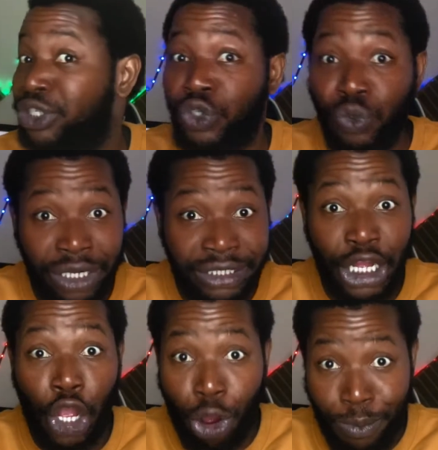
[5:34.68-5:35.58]
soon as
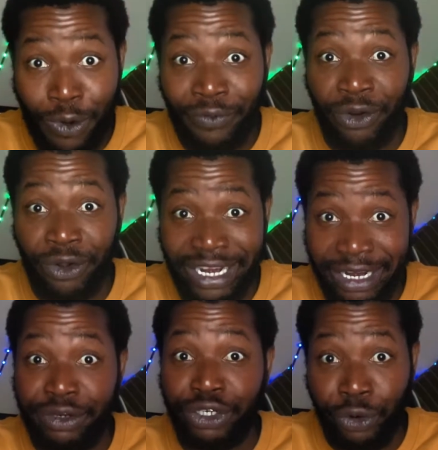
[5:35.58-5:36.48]
they come over
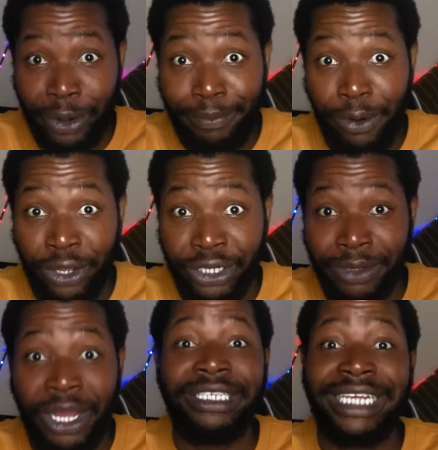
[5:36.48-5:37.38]
here in Greenpoint,
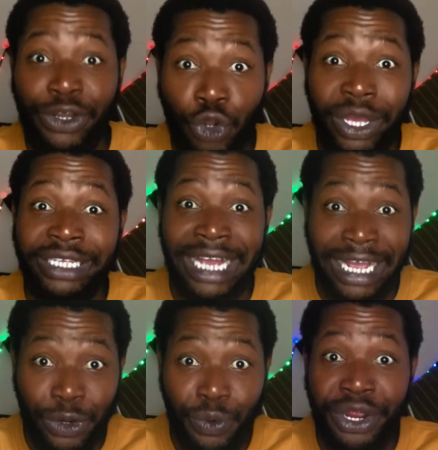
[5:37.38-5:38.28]
because I know
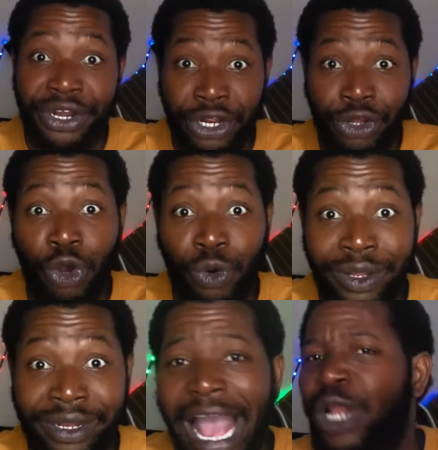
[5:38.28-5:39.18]
exactly where they're
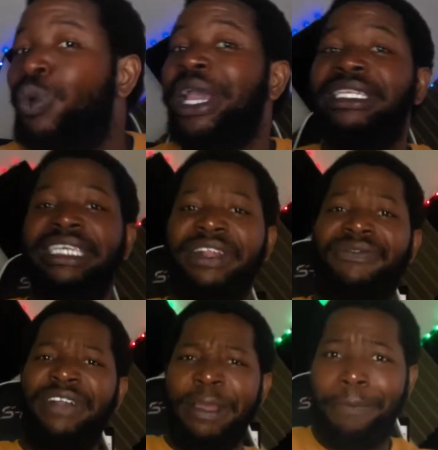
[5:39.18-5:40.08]
going. And Wayne said,
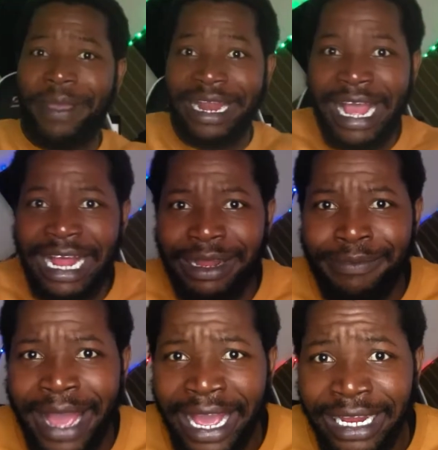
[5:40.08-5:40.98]
flipping hell,
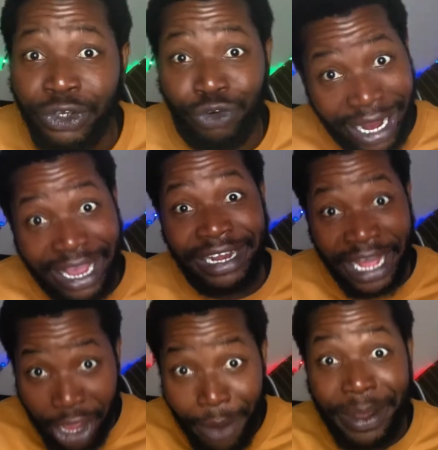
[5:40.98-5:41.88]
mate. You reckon they
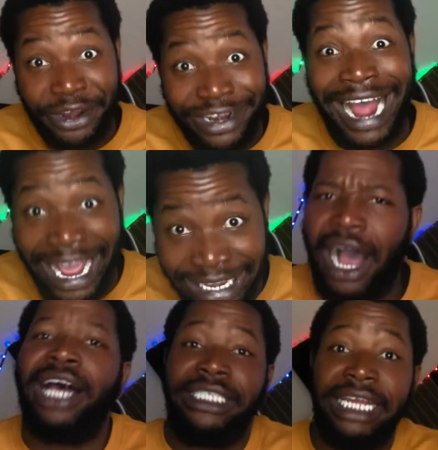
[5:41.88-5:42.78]
coming tonight?
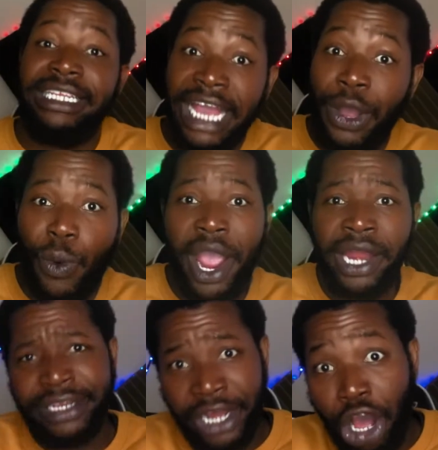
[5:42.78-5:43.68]
I said, yeah,
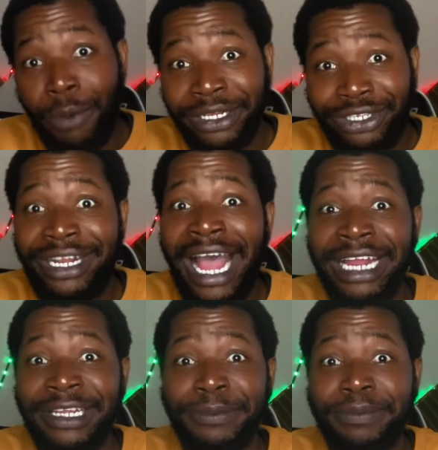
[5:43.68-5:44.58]
Wayne, they're coming
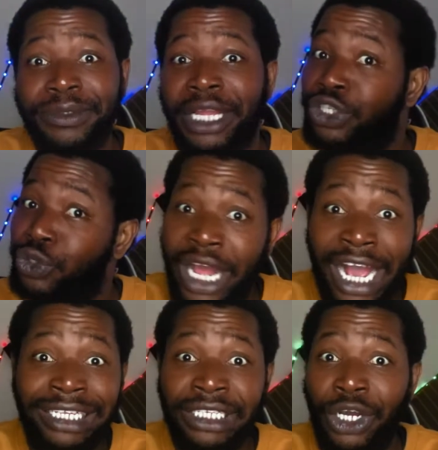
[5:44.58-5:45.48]
tonight. And
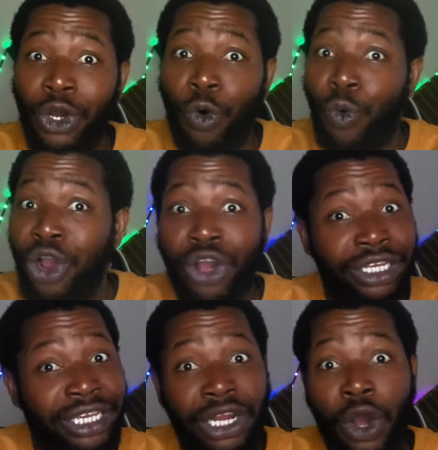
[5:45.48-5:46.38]
tonight, we're going to
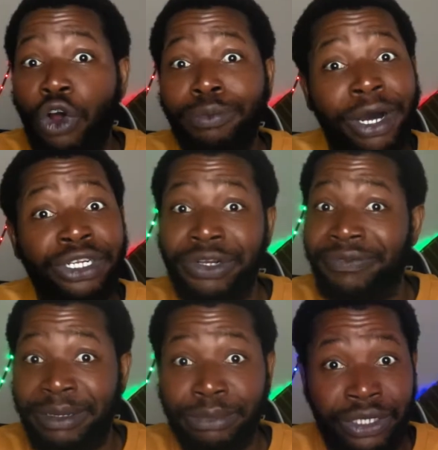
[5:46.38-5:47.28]
kill a whole bunch of
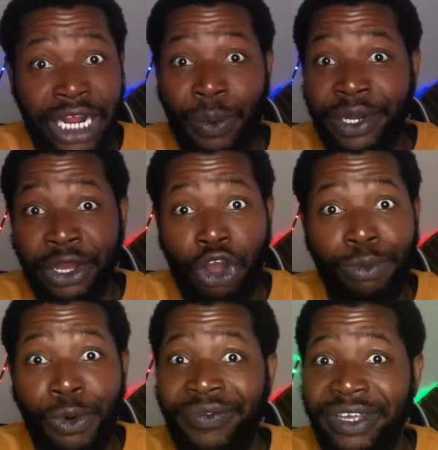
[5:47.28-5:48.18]
them tonight when they come
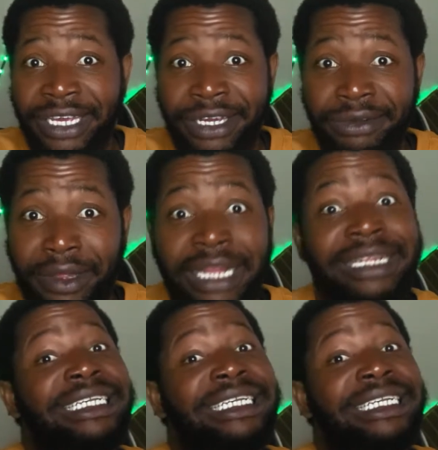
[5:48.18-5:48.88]
over here. And